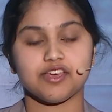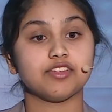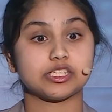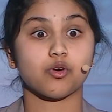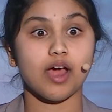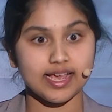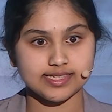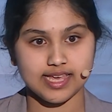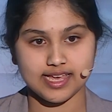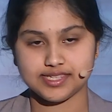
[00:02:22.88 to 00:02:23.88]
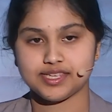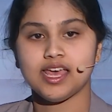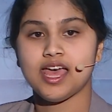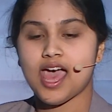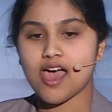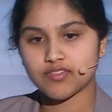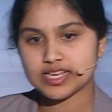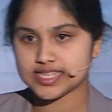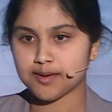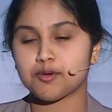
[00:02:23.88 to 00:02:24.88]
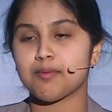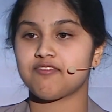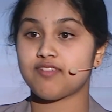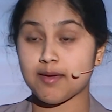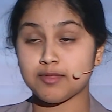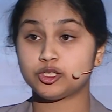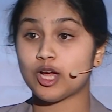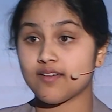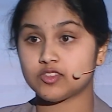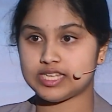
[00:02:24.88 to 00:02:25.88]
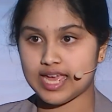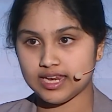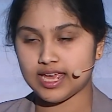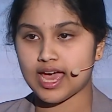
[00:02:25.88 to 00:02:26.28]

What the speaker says: of this crisis. Every summer, my family travels to India,